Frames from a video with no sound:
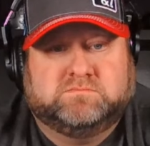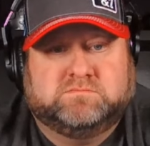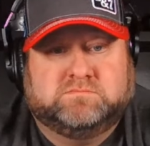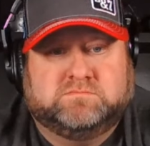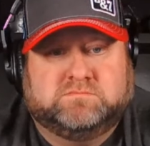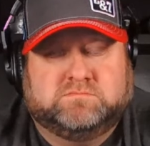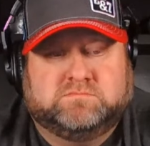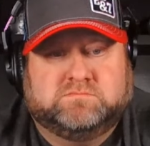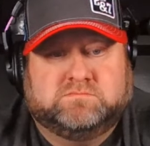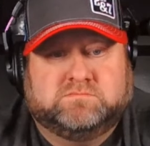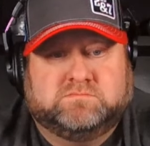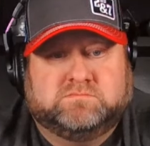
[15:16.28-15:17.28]

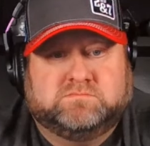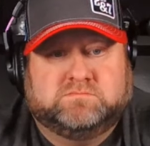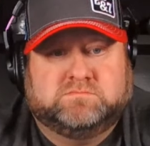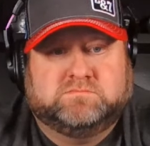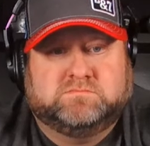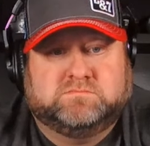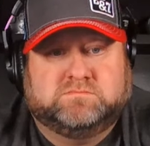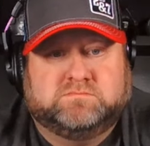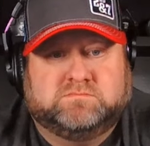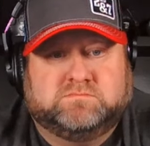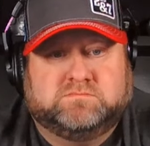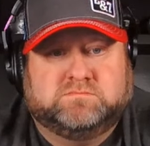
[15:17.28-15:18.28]

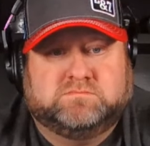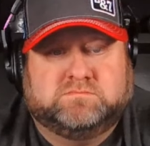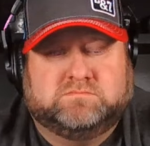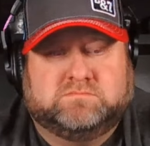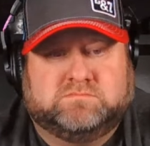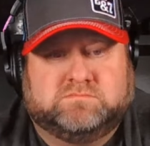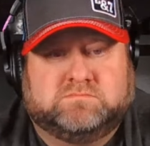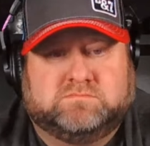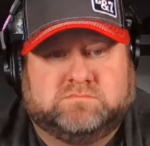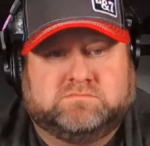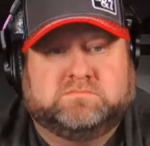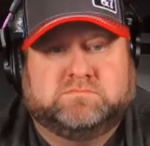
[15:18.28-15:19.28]

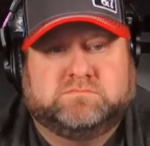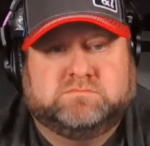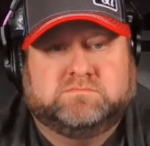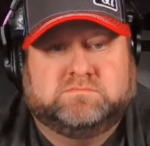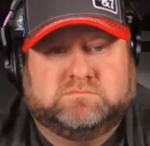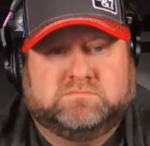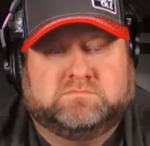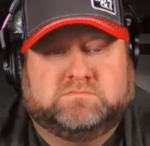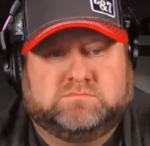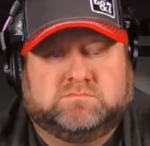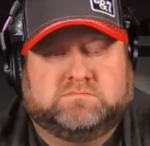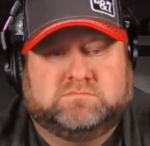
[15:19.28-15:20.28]

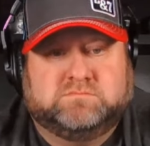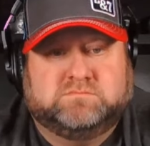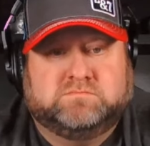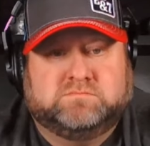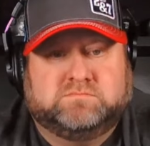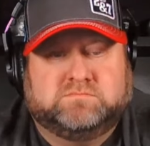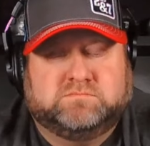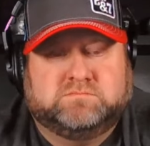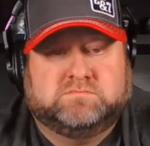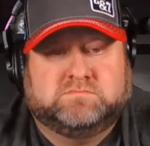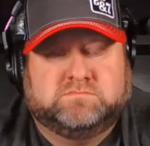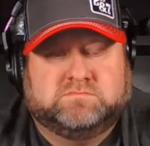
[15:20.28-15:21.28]

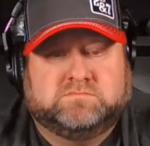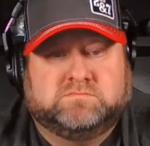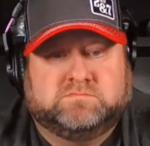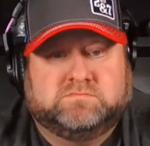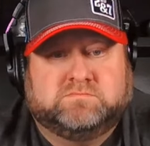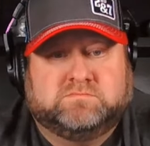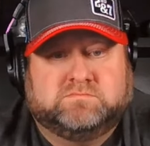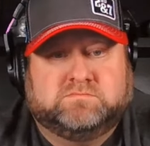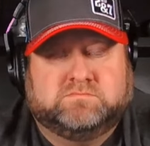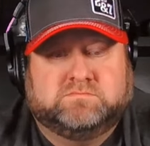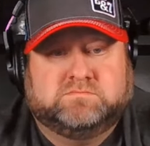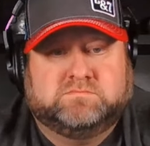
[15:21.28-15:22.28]

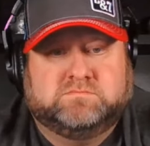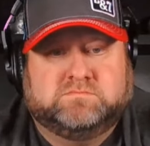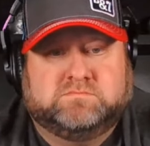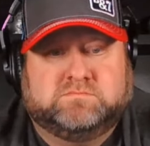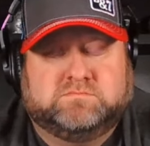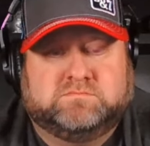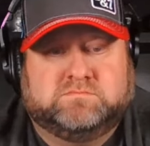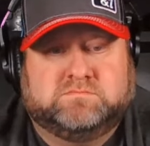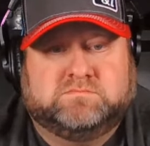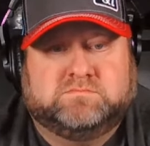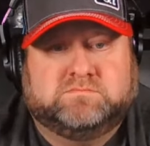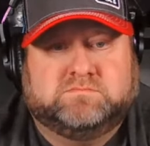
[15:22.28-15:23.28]

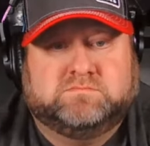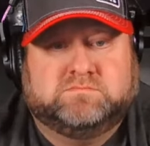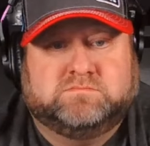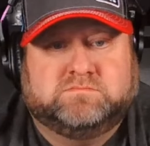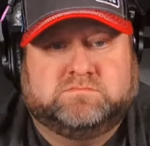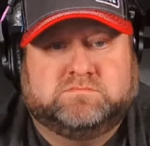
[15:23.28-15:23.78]
(silent)